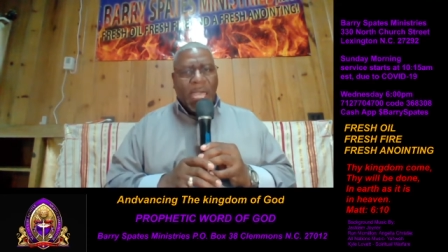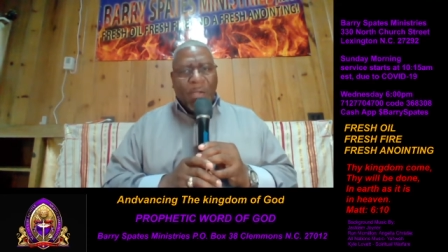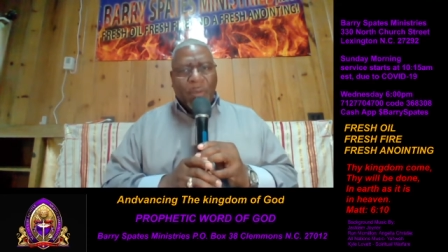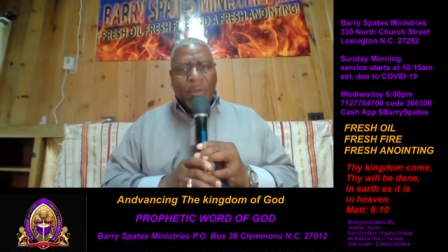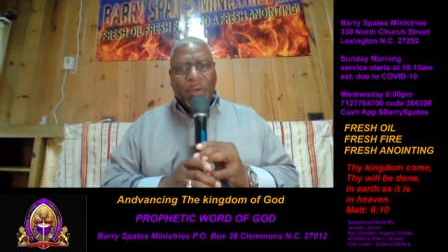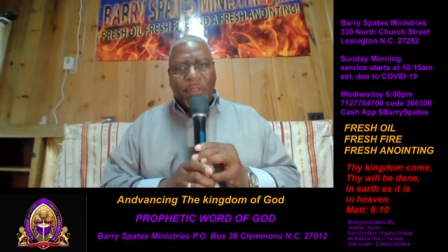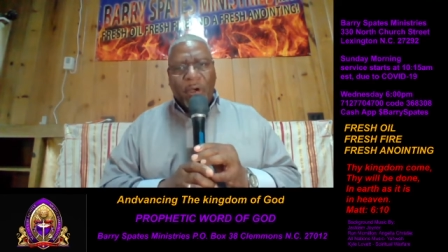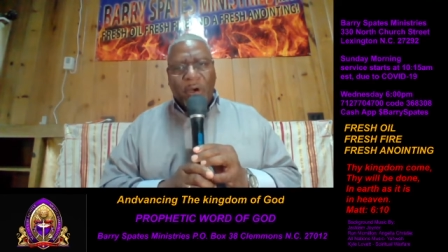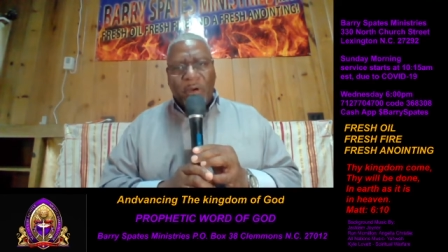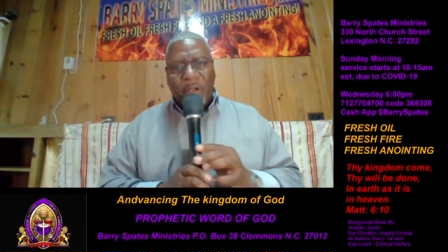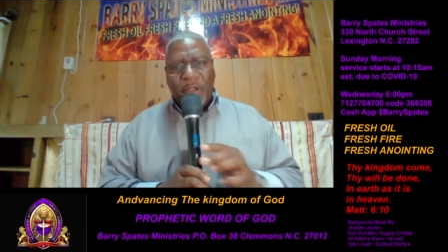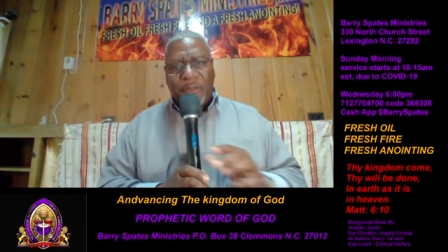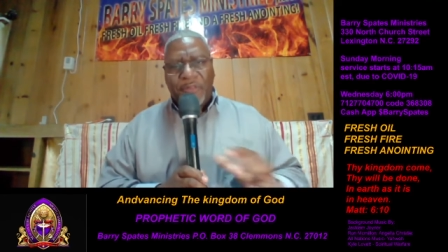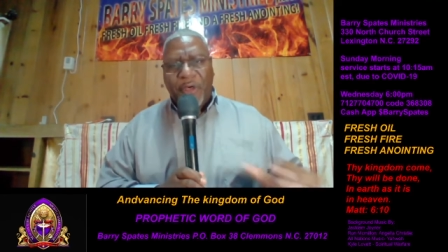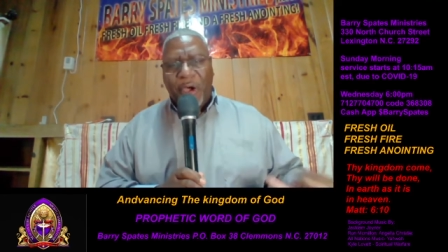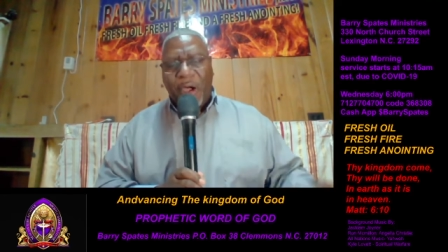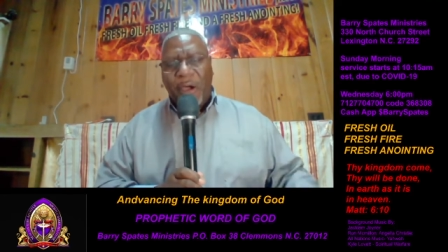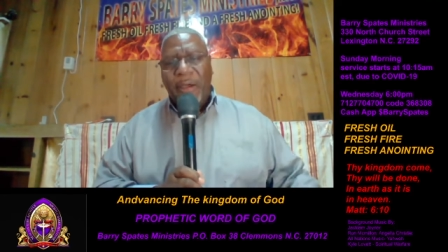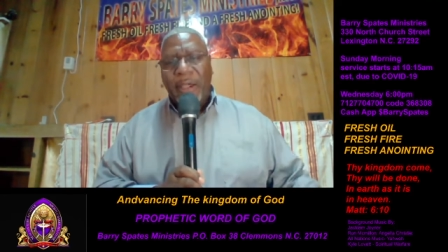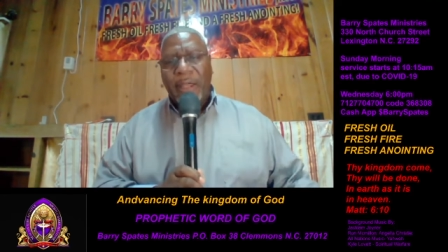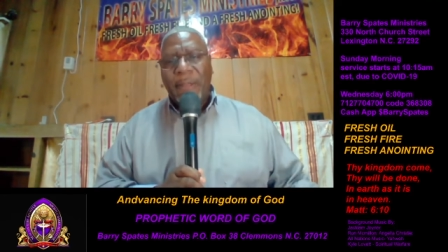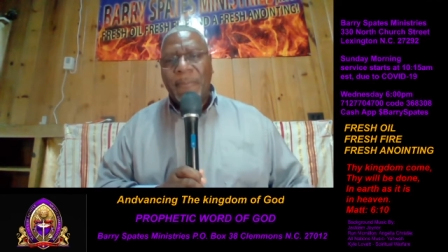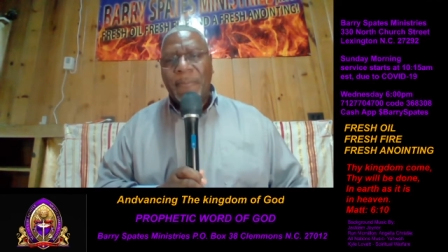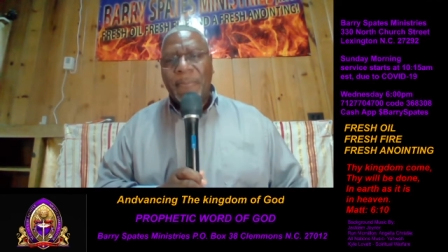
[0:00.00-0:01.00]
and with all
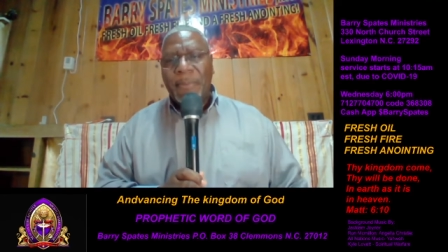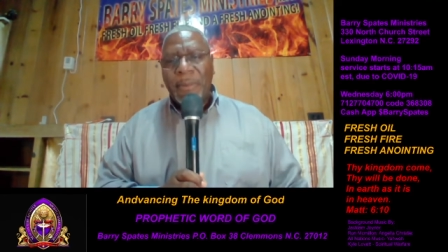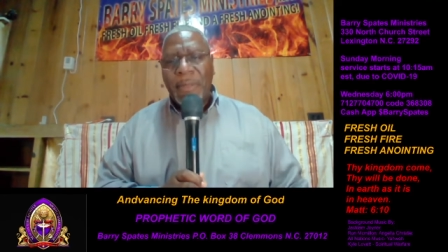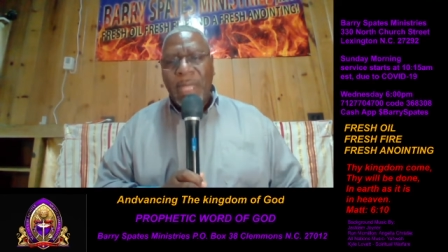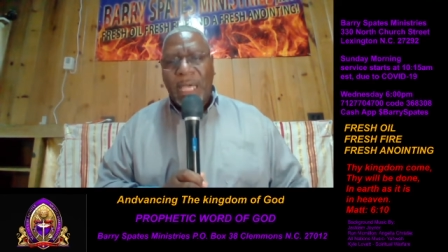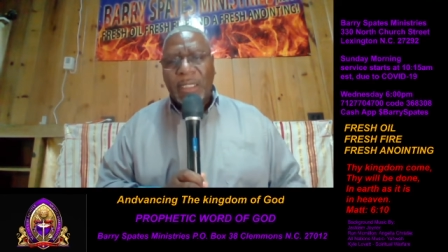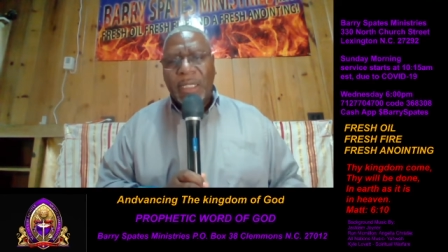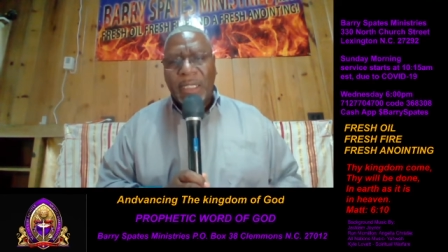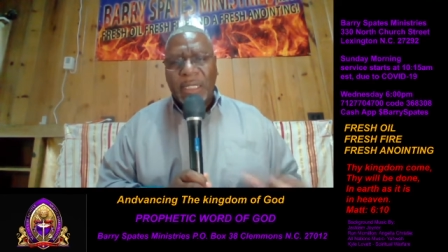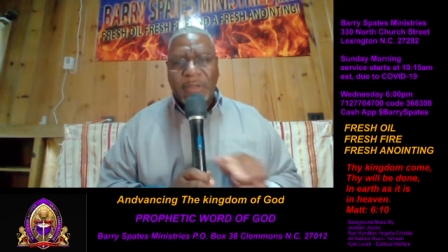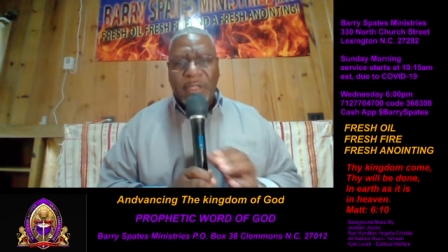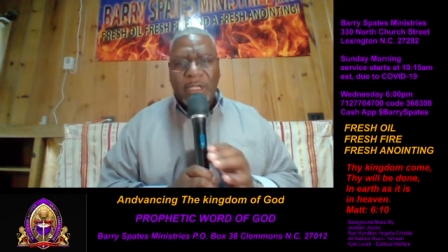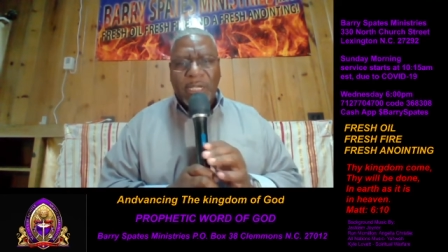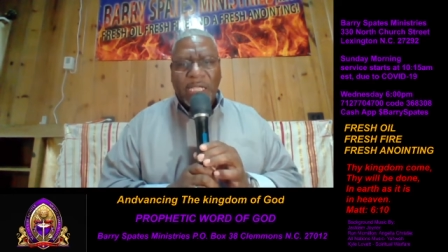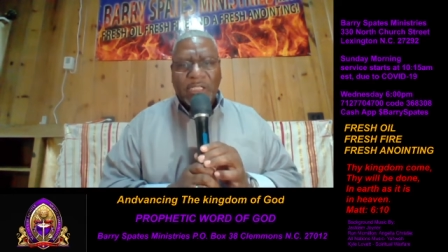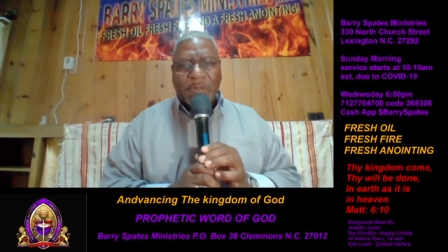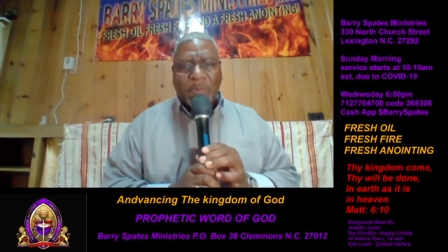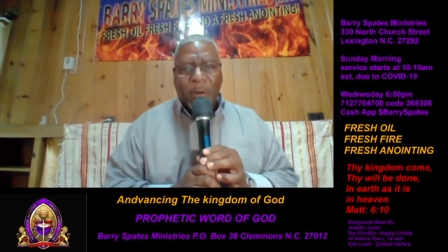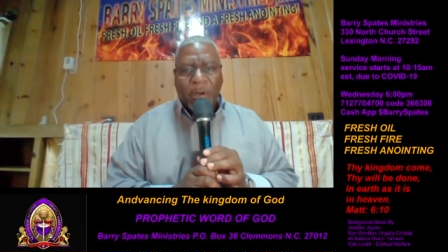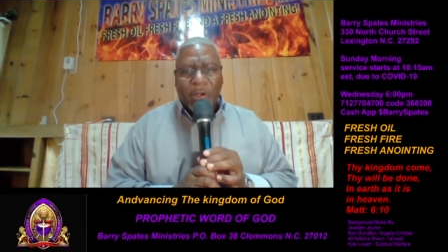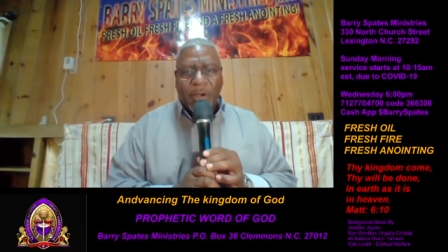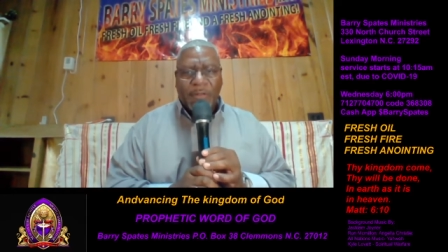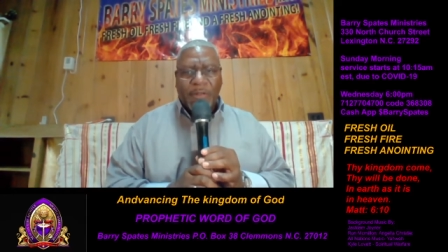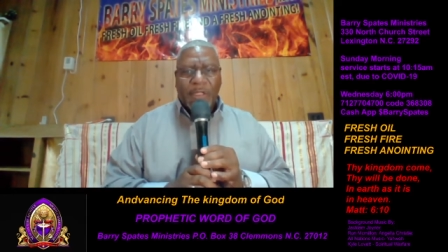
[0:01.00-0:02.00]
authority. Now look at the next
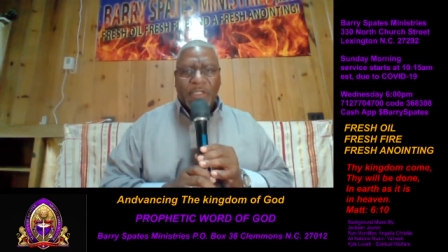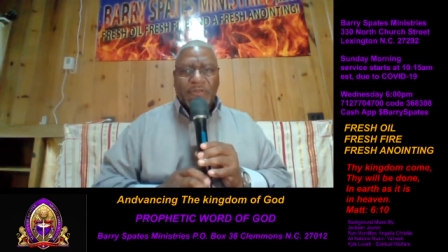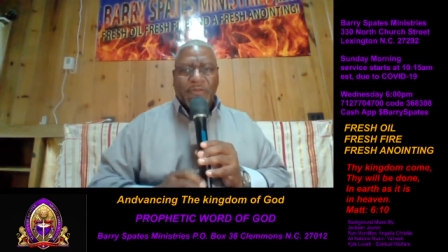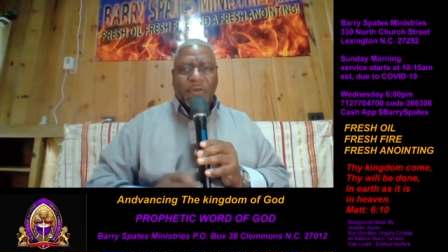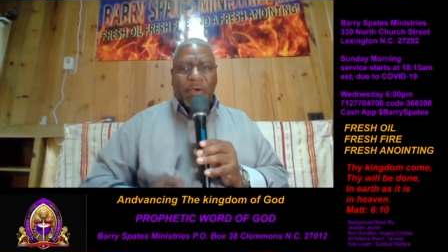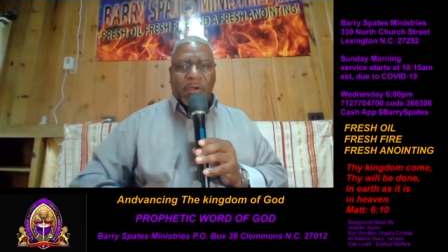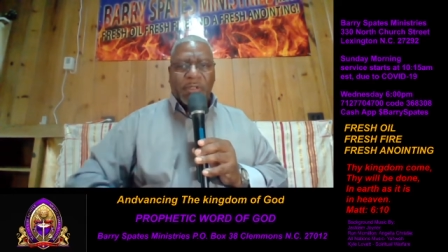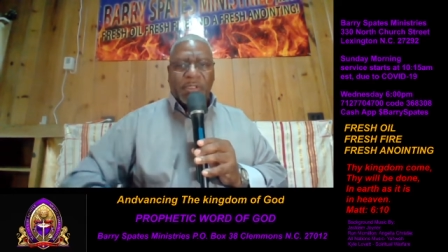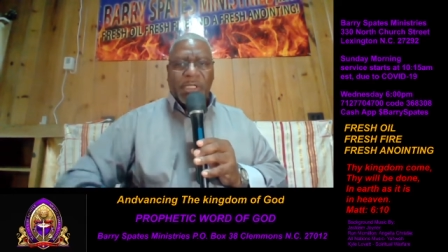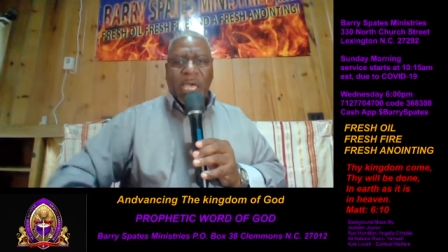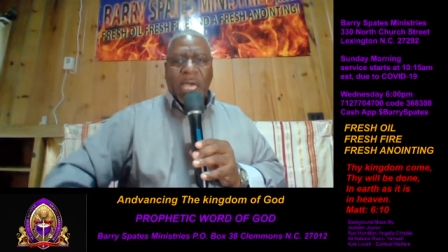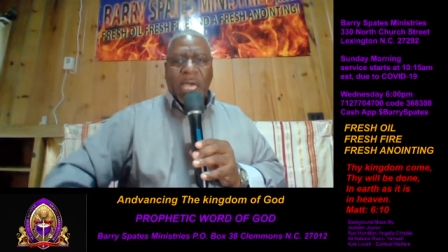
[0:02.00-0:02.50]
part of this verse.